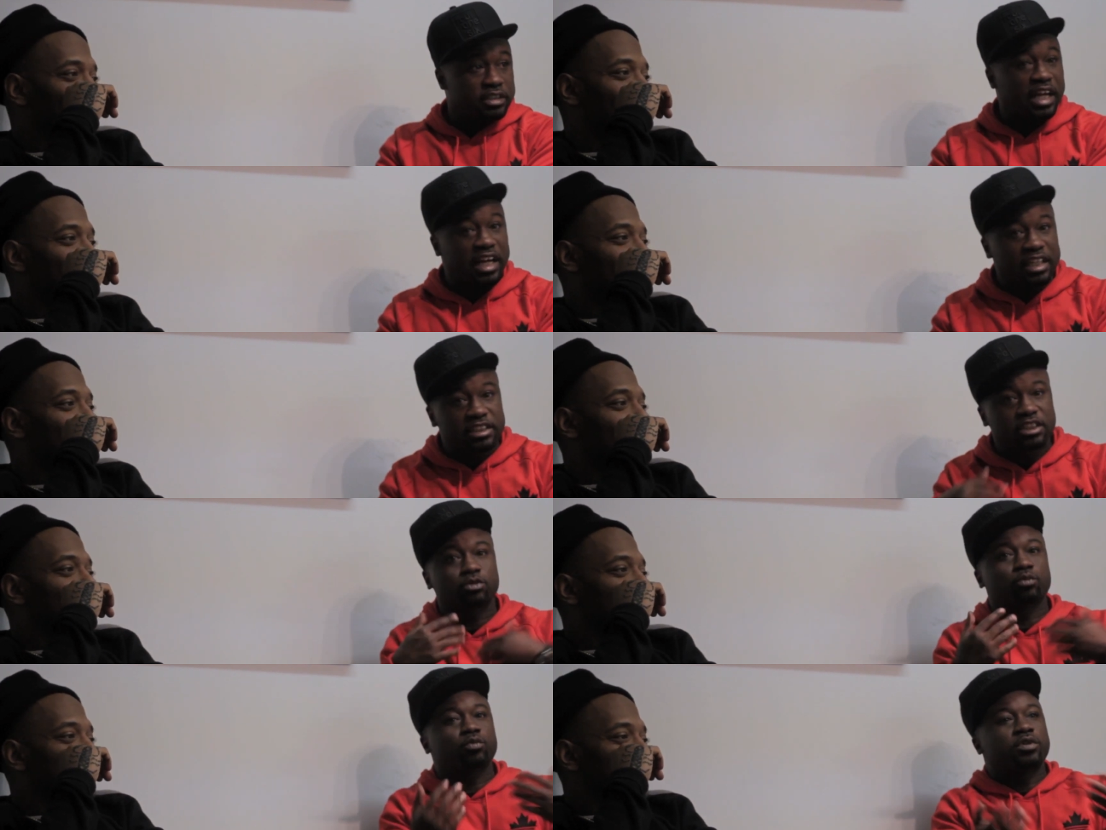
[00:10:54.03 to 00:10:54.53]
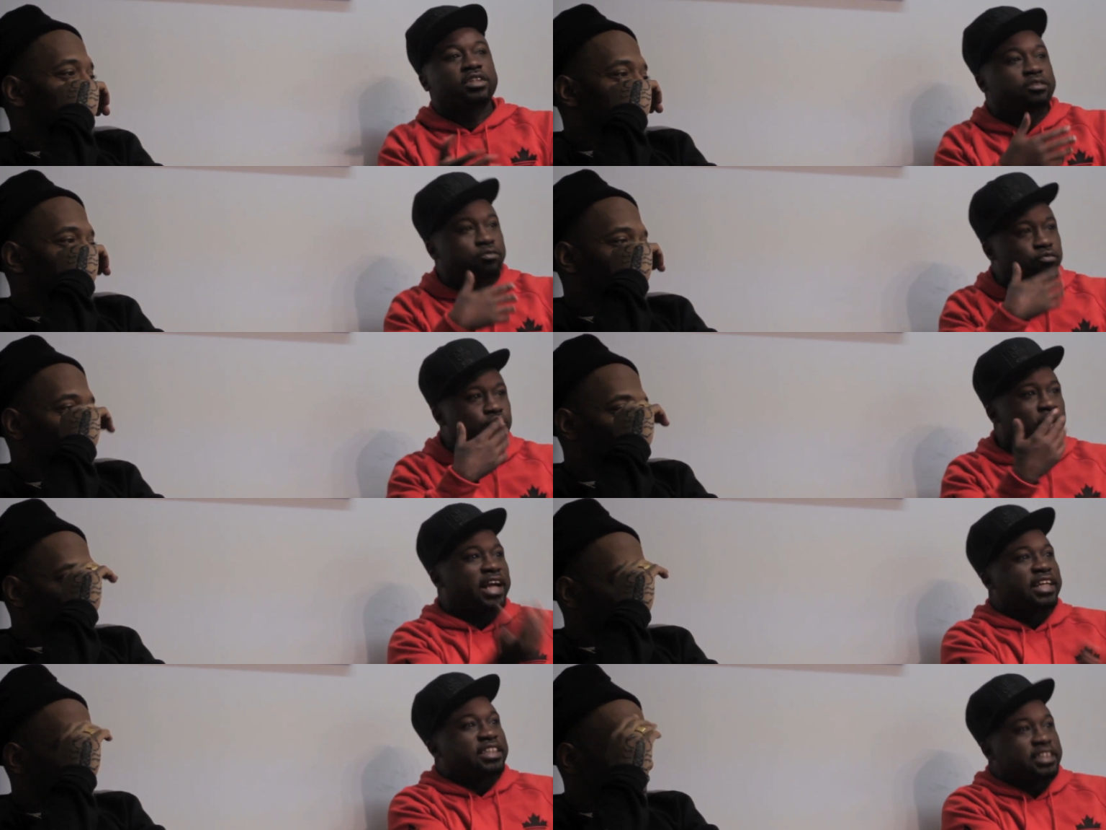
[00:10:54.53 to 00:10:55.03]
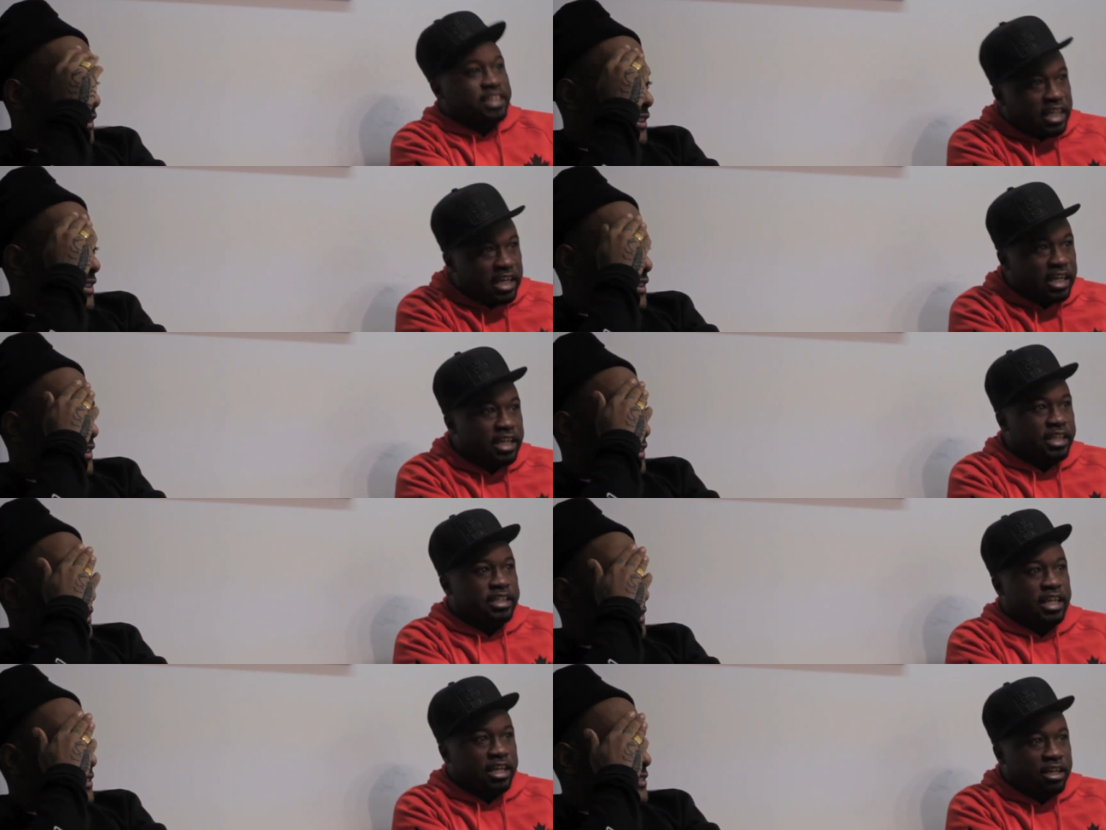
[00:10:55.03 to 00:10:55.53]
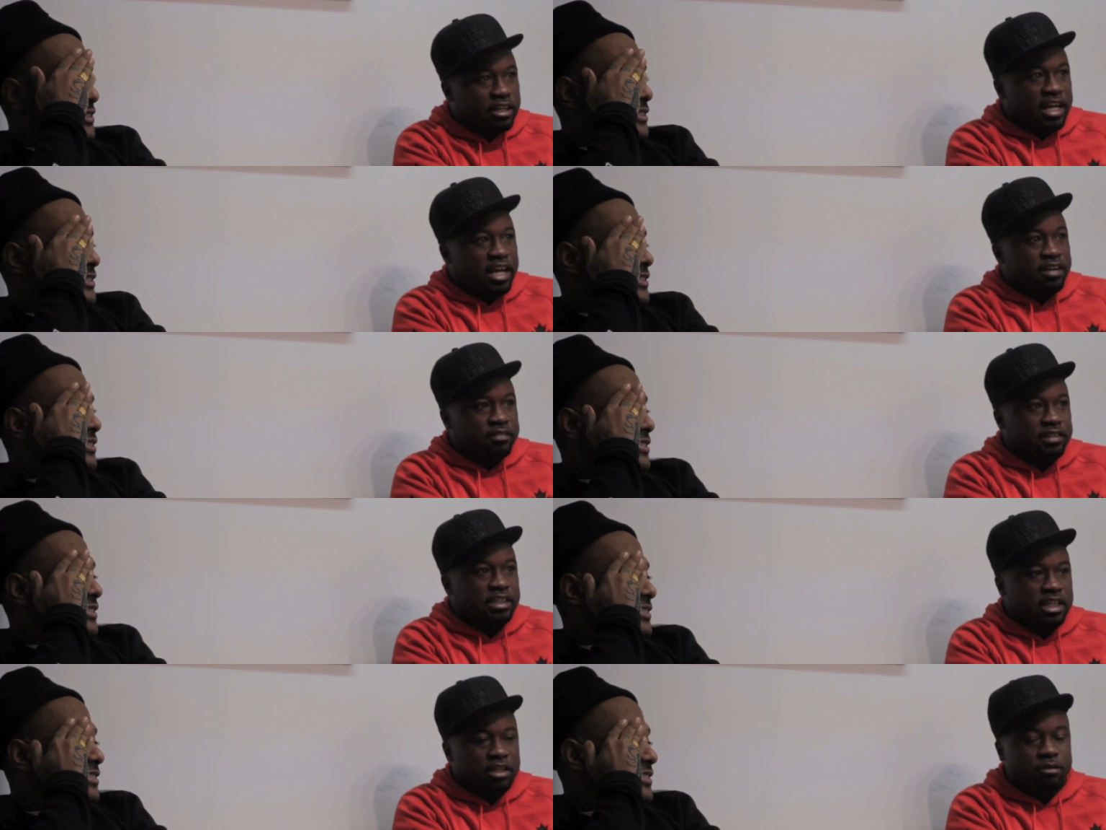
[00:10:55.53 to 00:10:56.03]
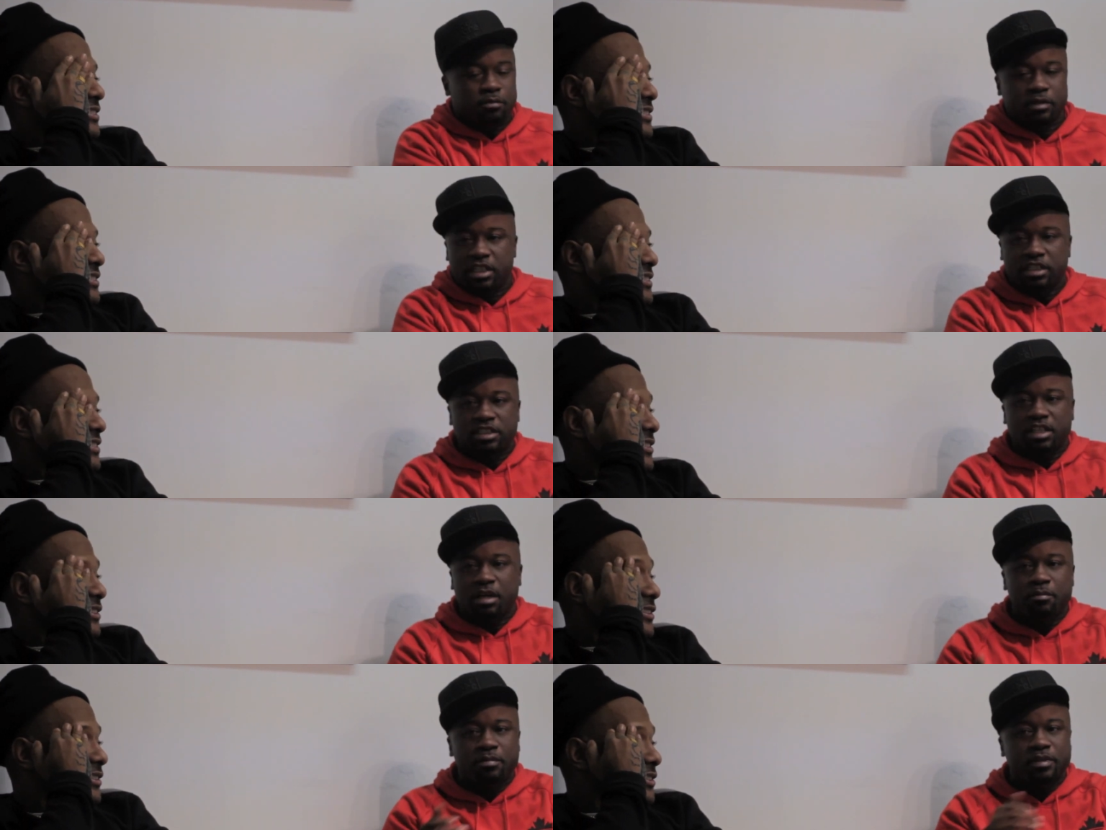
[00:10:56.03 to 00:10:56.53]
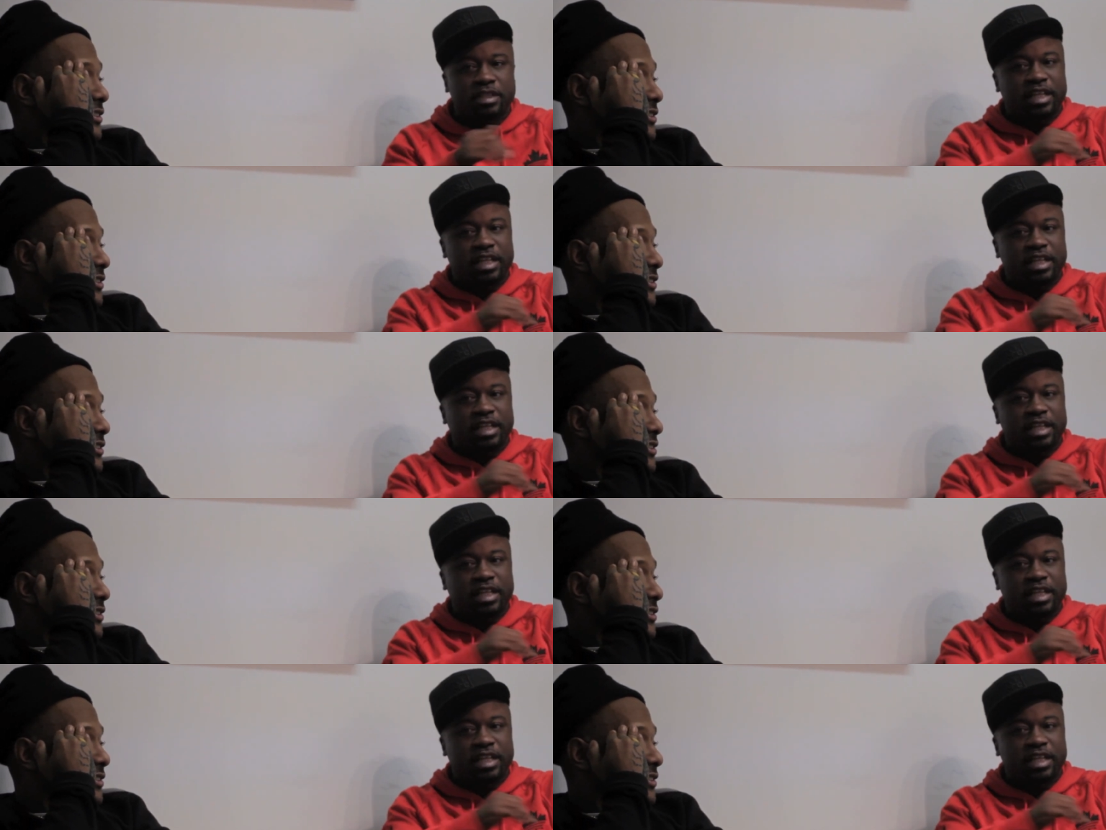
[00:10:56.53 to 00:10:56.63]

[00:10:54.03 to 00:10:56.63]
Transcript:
Speaker 1: that's what right there. They're gonna have to kill me because I'm be